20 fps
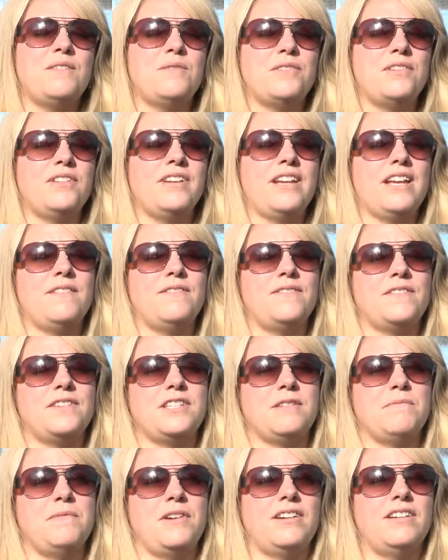we're looking for
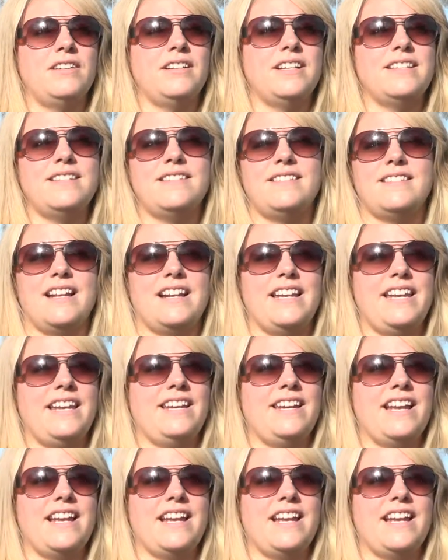some muralists, any